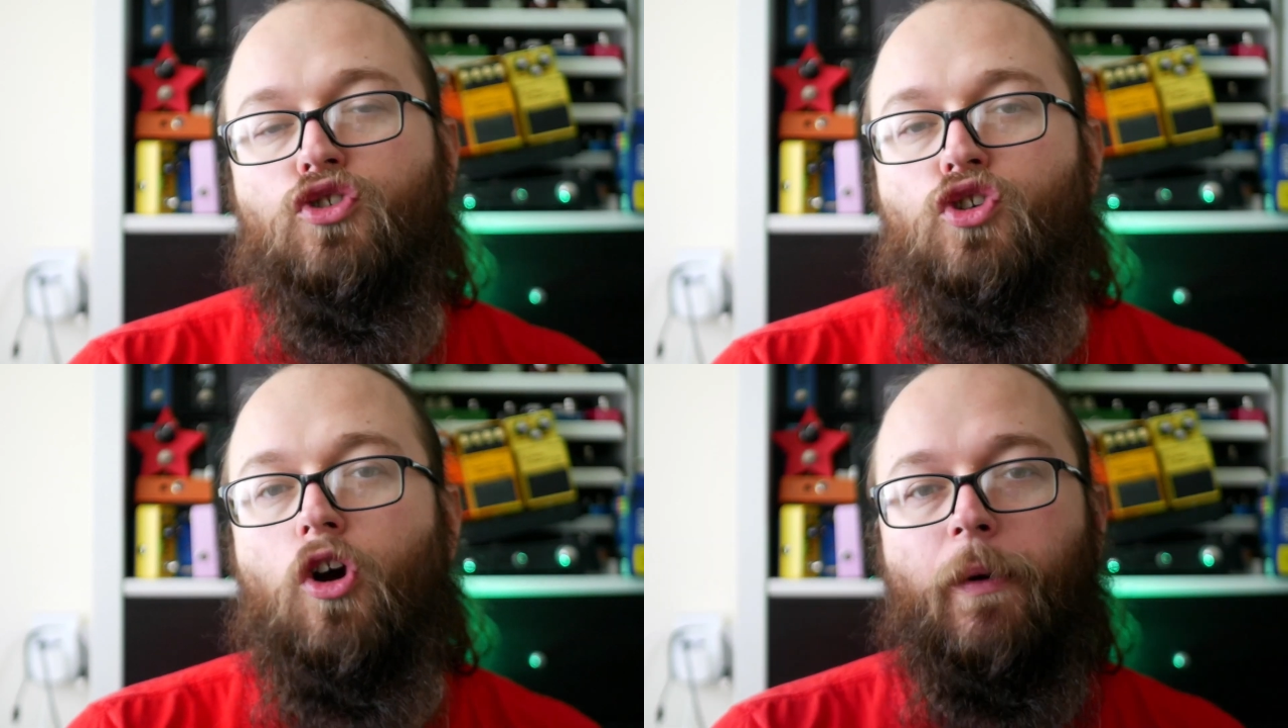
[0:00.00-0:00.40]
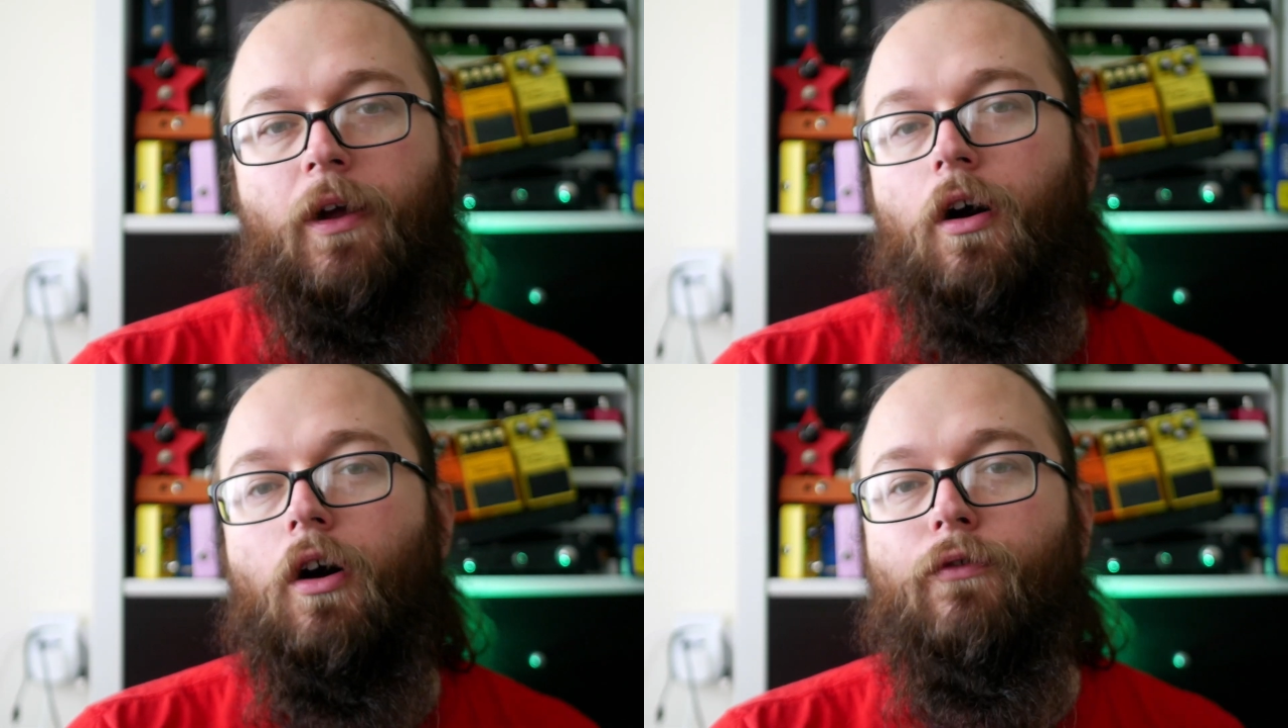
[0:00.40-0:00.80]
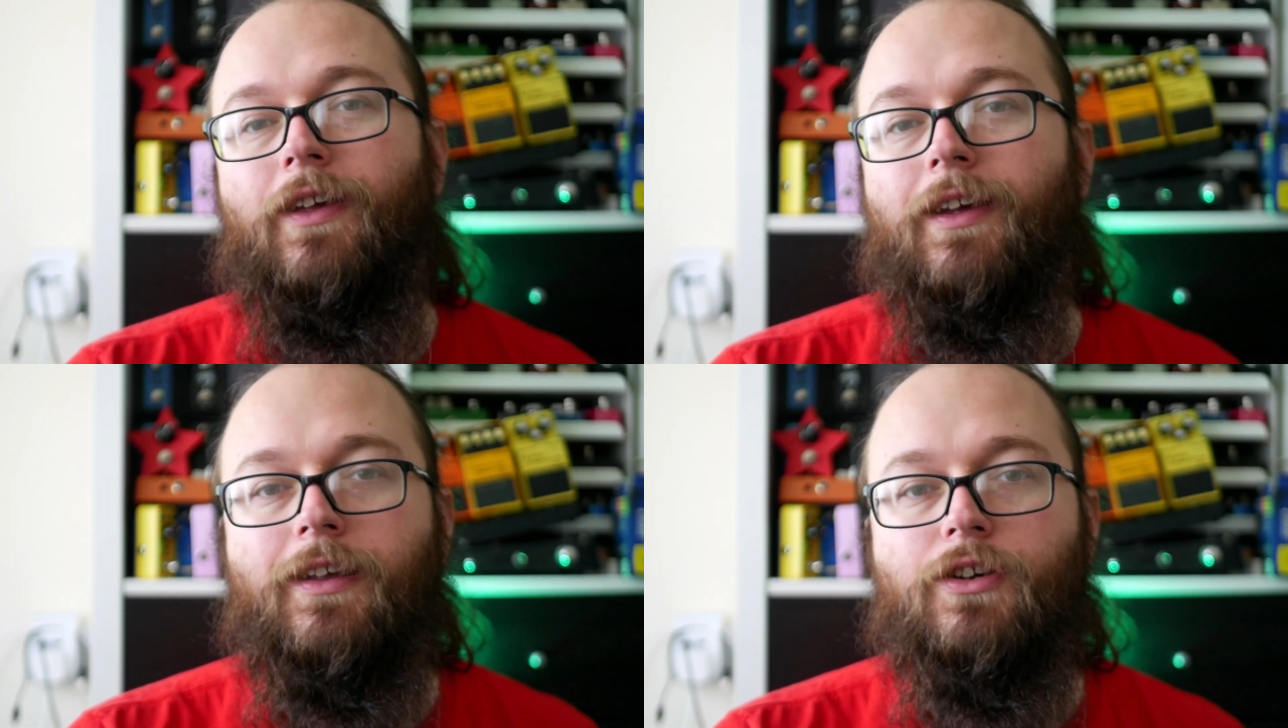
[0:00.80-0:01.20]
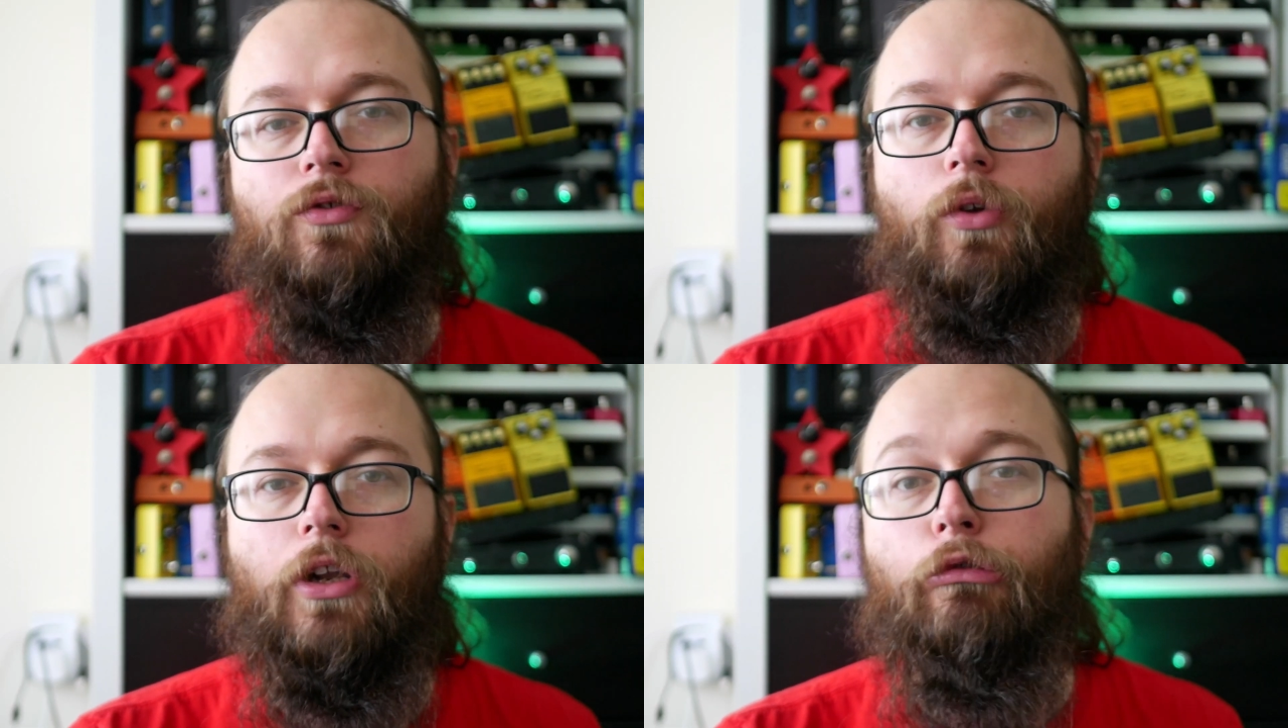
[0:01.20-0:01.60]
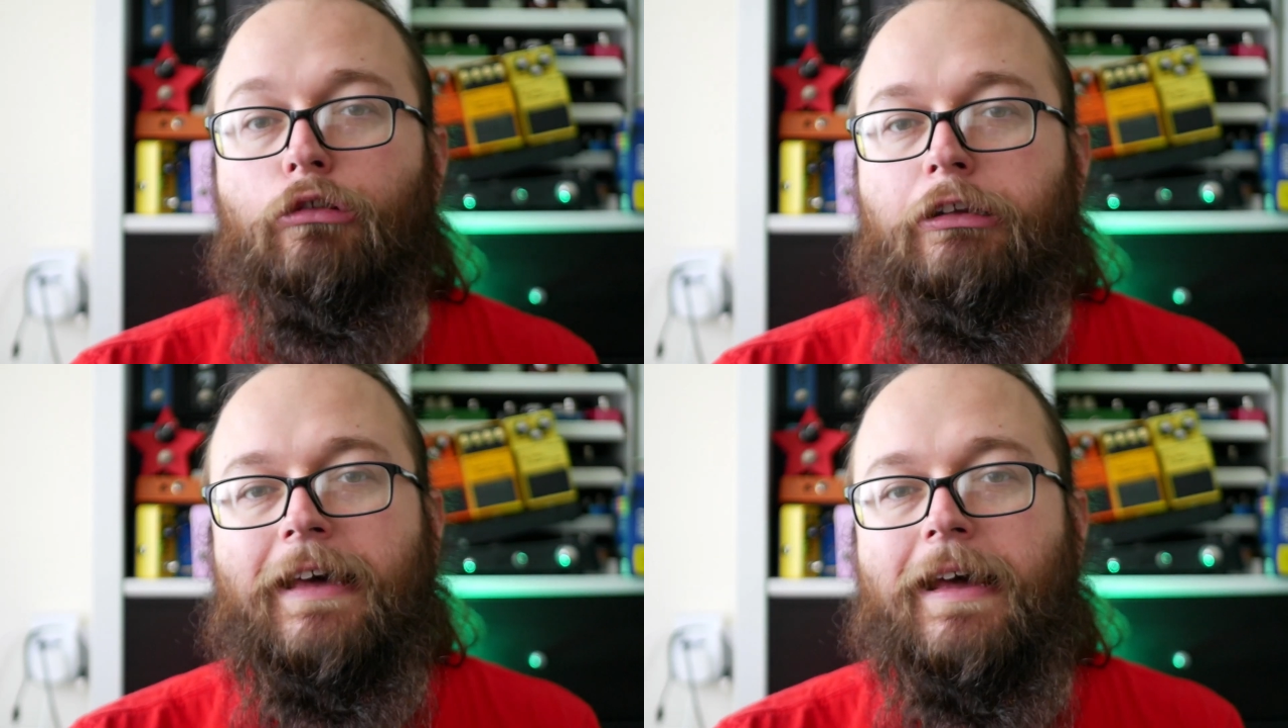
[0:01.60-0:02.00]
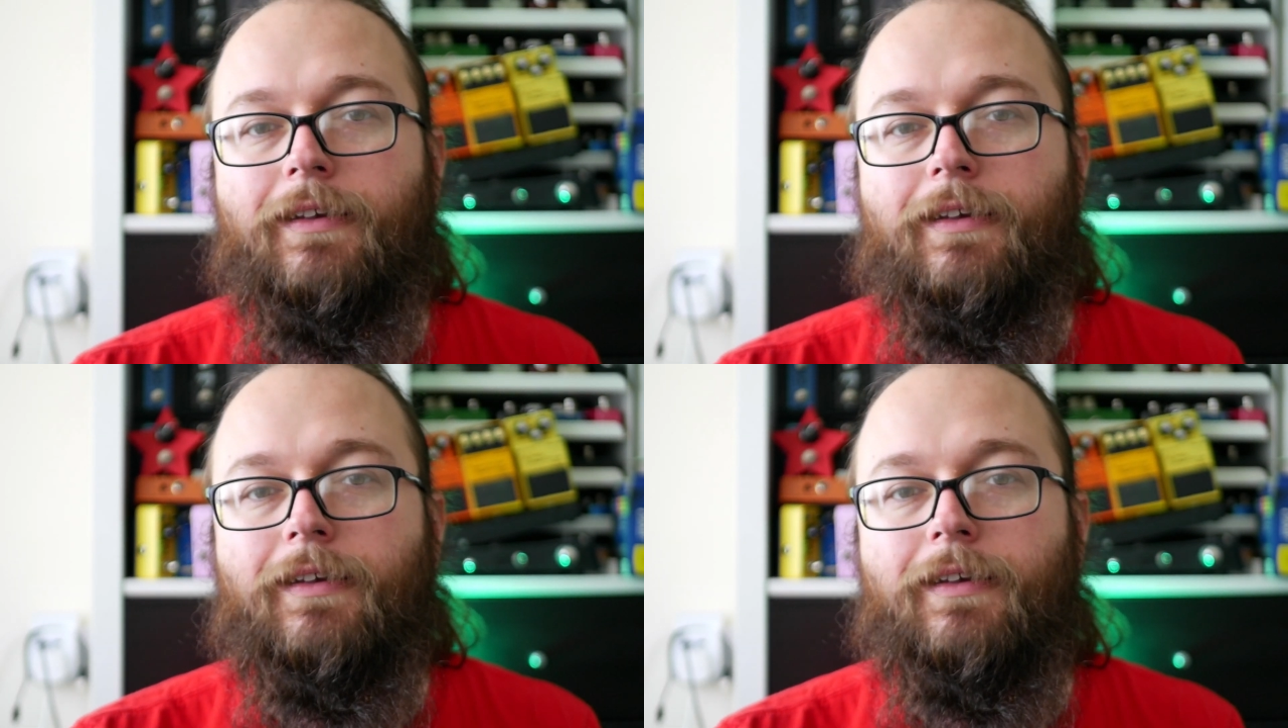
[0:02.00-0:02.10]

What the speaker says: chopping off the initial note attack.